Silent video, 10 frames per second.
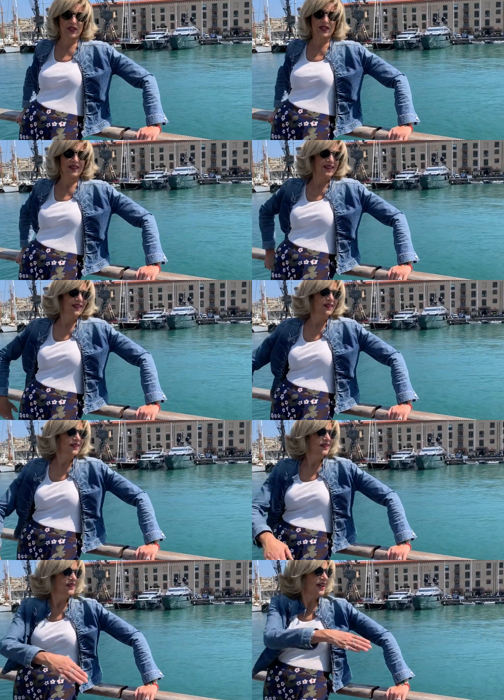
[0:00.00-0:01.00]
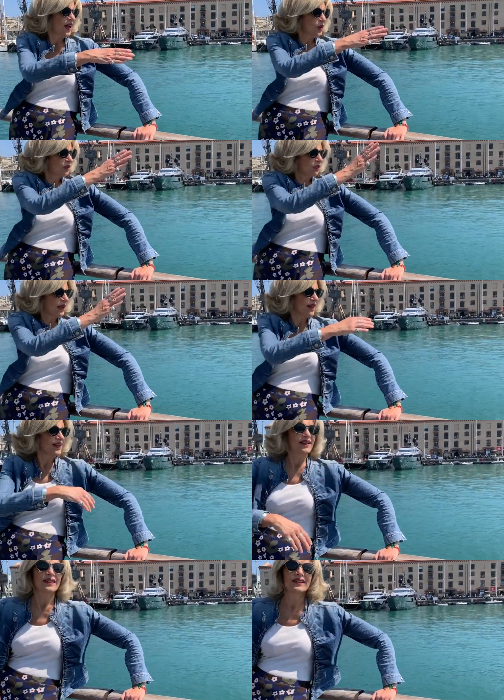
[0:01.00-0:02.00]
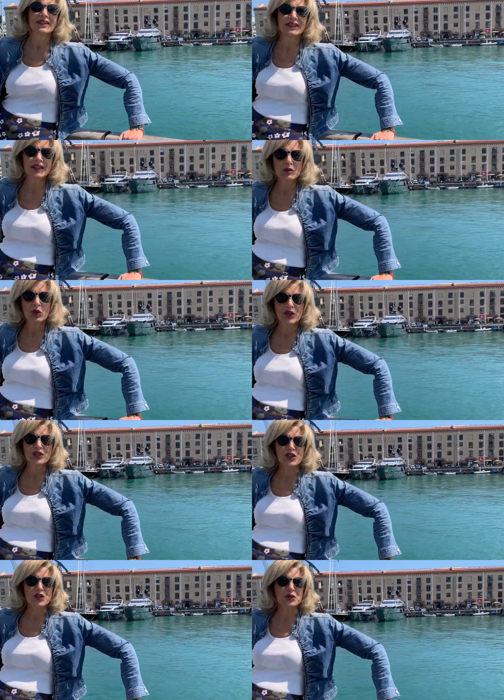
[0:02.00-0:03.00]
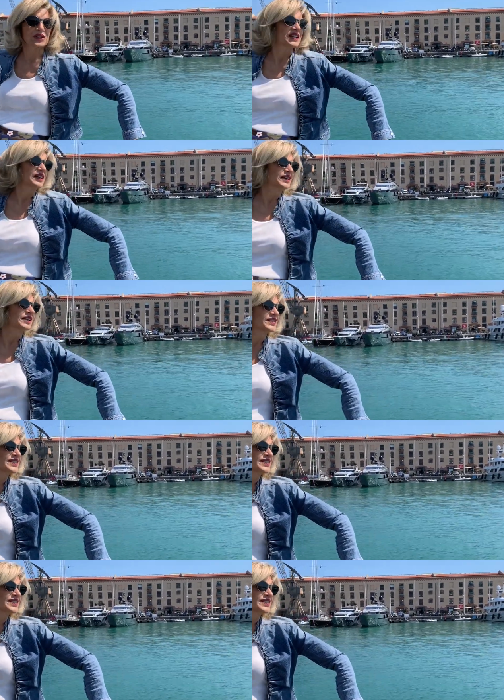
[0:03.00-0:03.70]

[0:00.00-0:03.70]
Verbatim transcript: the sea, out by the more industrial area